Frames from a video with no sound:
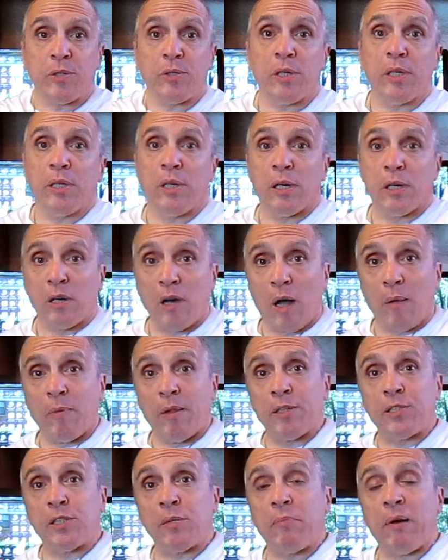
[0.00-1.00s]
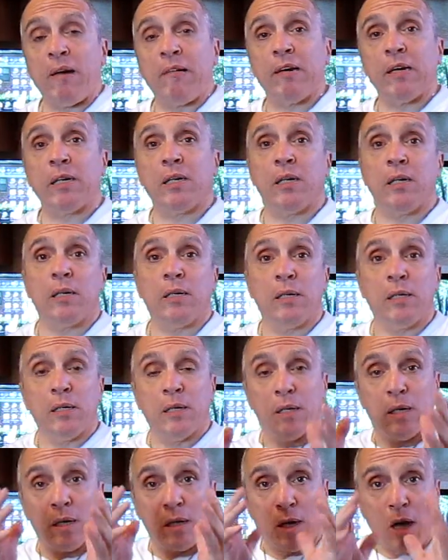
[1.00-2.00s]
you. God bless America.
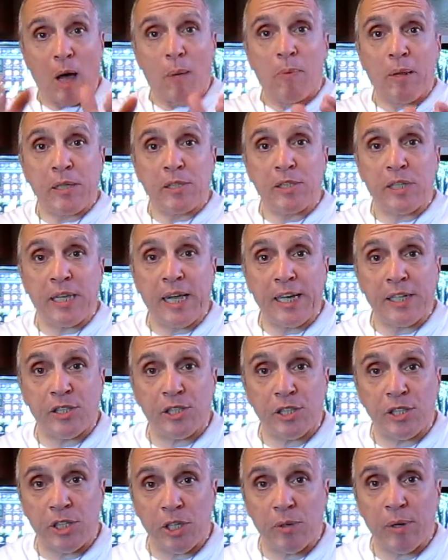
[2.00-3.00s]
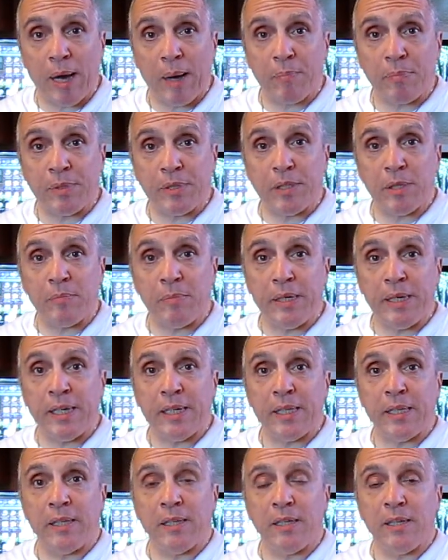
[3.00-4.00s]
God bless the nation you happen to
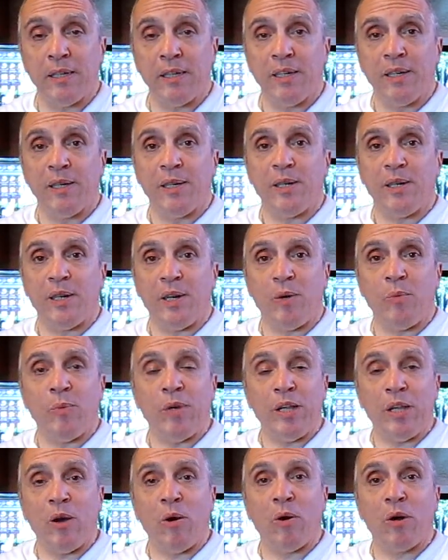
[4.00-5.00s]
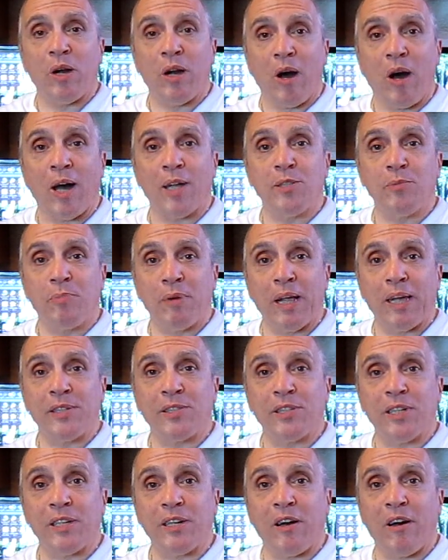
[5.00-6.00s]
be in. And we know God's
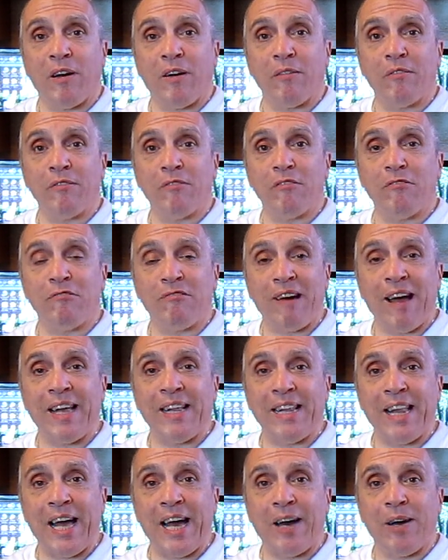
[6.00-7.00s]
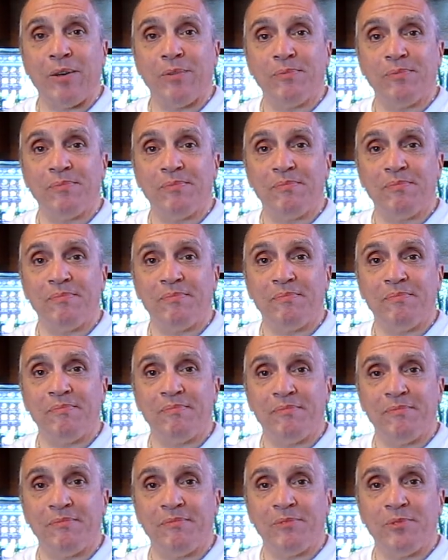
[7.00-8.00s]
blessing her right now.
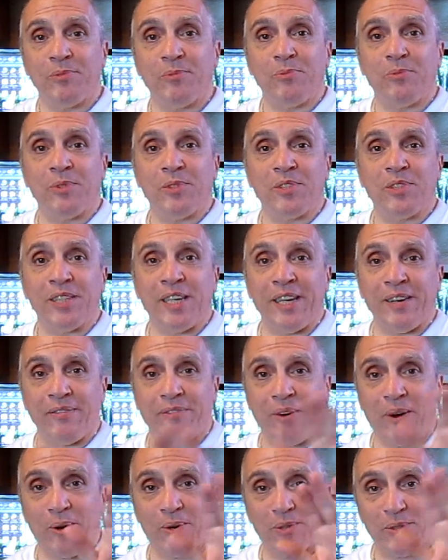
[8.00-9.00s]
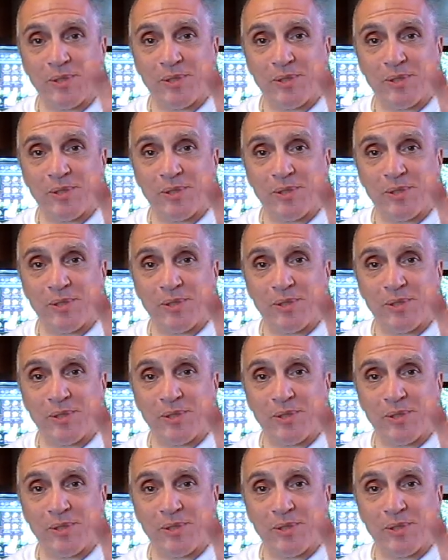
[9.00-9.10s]
We'll see you.